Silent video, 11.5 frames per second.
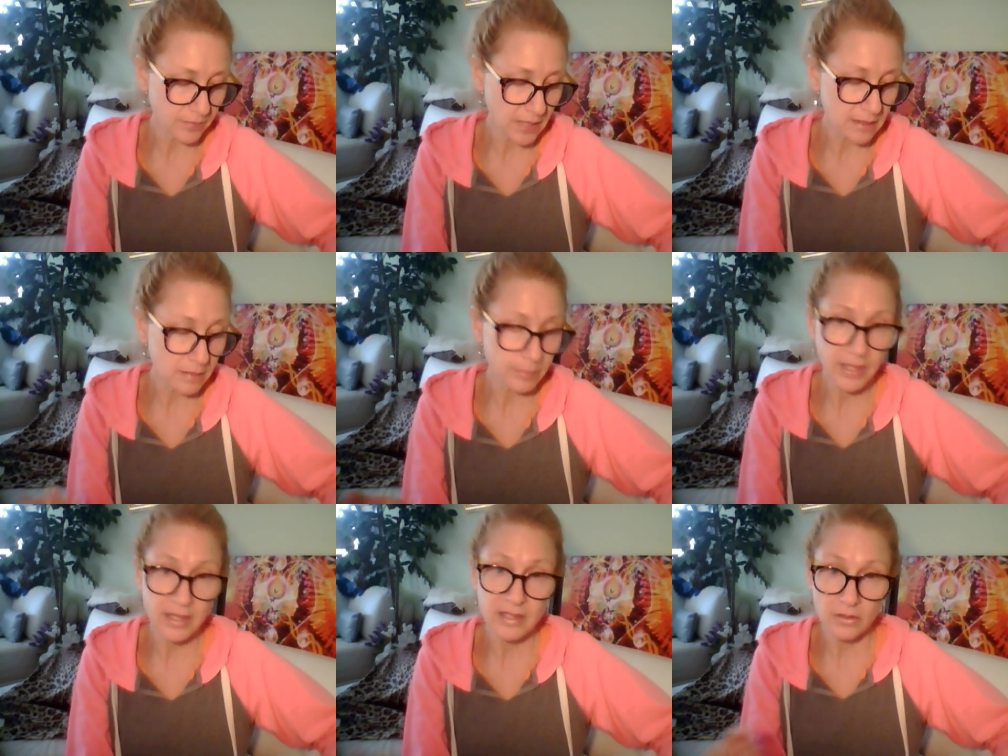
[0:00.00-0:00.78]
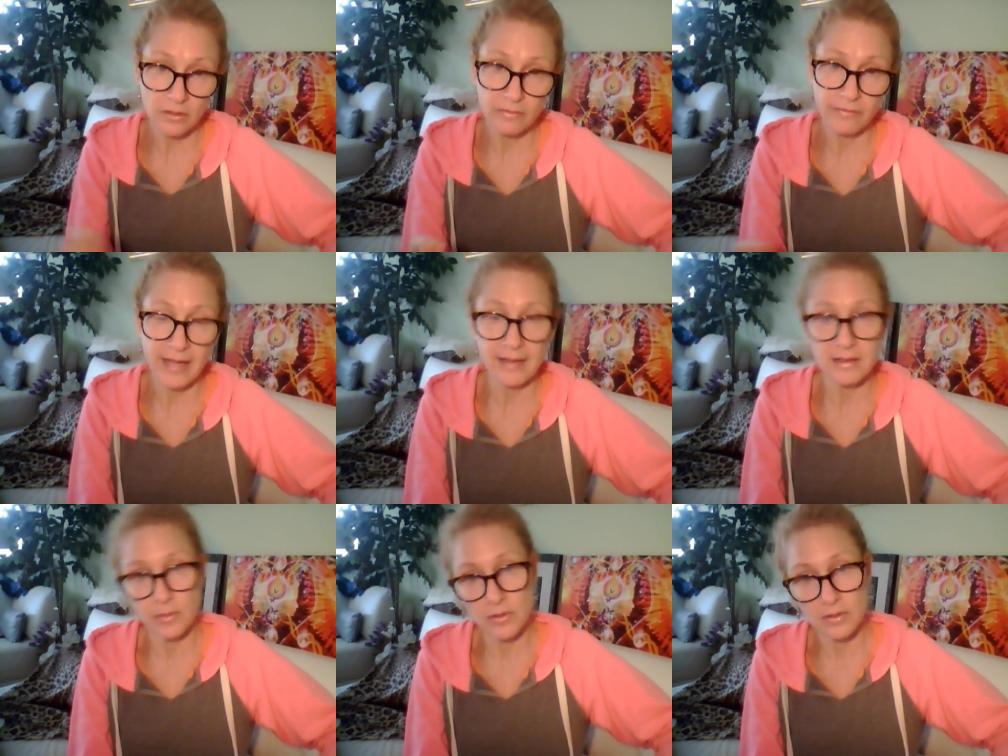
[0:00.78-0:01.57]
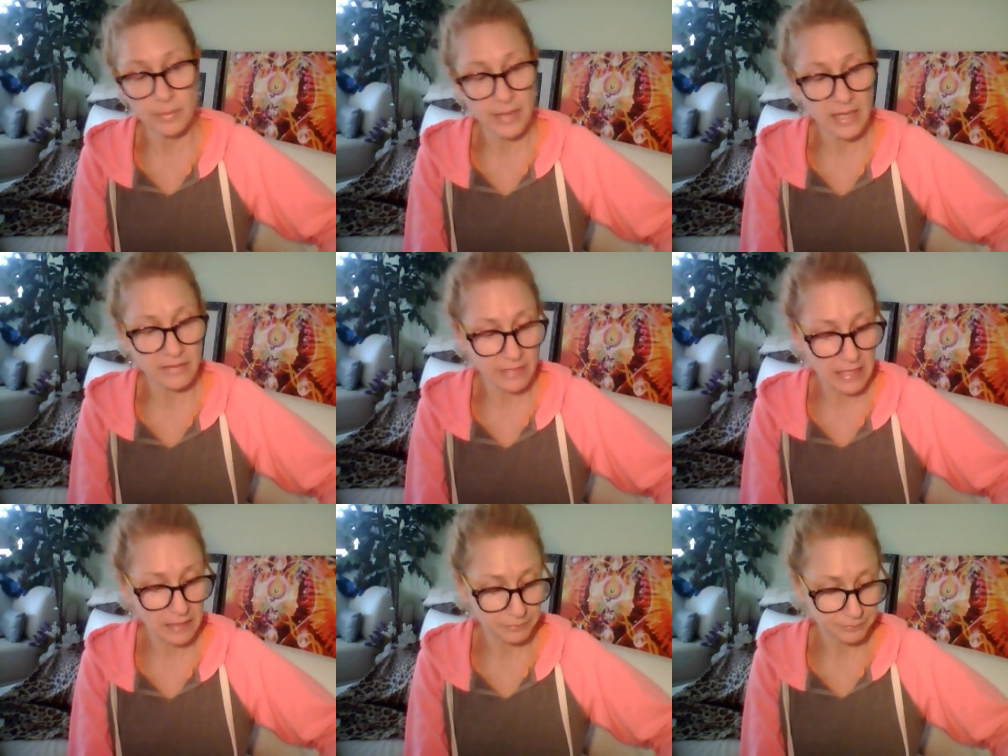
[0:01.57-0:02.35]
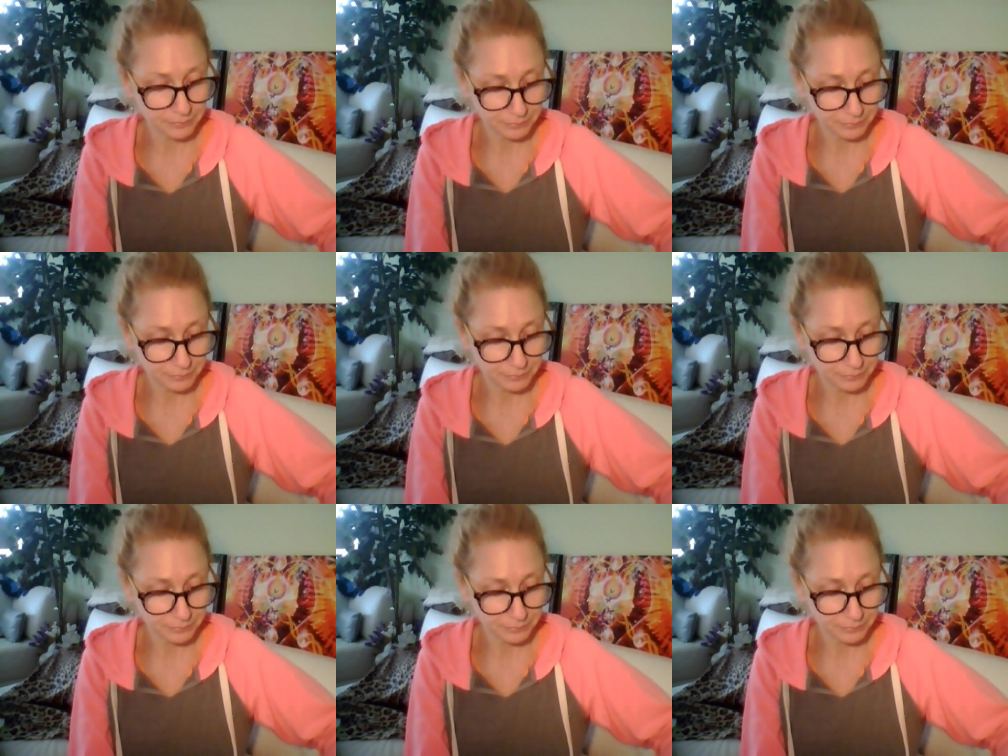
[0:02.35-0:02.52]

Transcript: and it's, a it's good fat as opposed to bad fat.